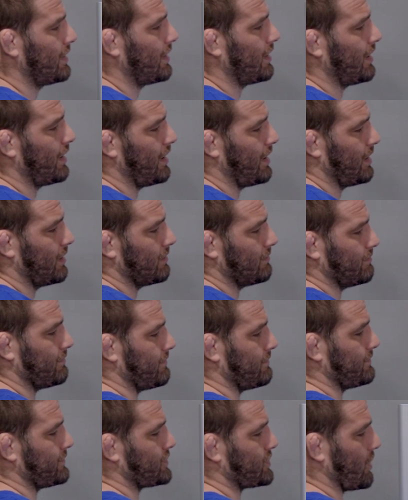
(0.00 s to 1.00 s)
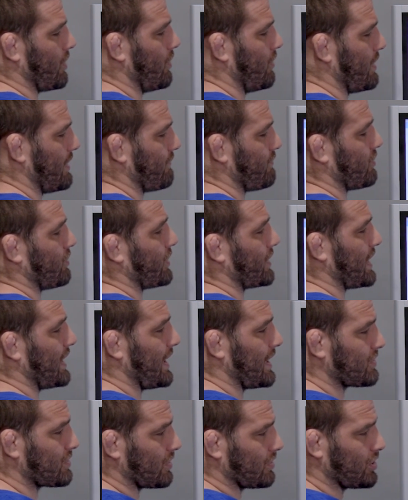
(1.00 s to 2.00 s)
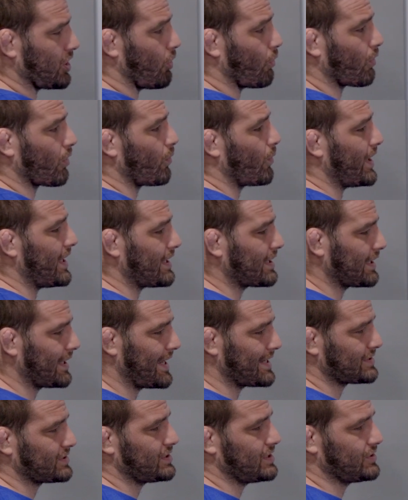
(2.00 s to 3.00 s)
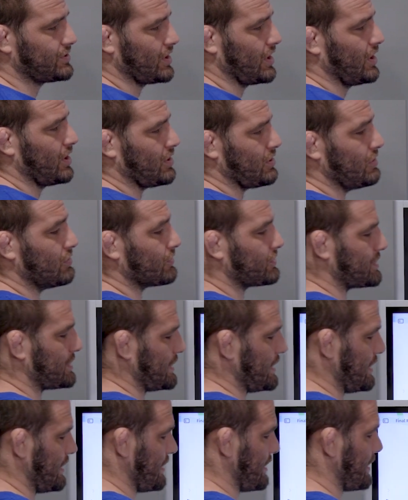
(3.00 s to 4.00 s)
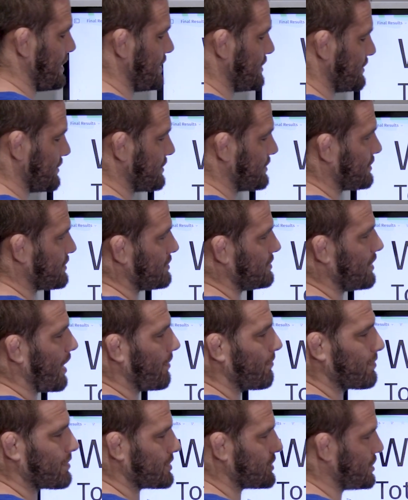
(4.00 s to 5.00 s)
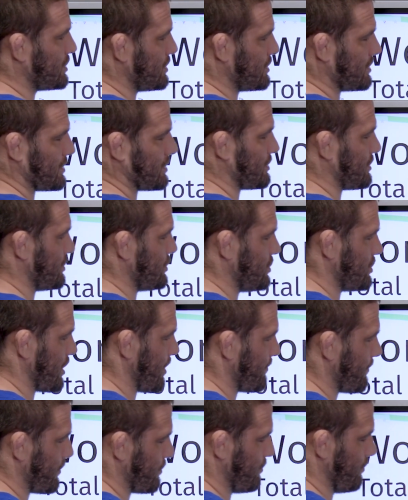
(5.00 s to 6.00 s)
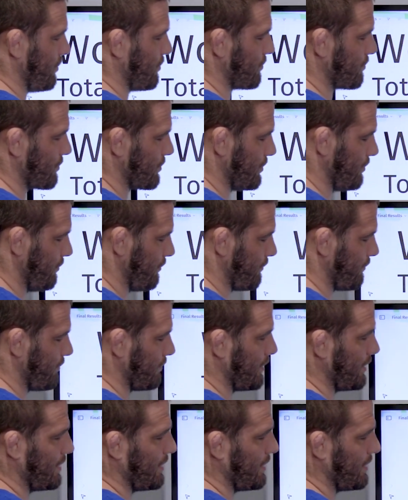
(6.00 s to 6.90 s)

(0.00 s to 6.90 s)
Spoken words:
So if you're looking at the lower weight classes, you'll see these numbers just jump through the roof.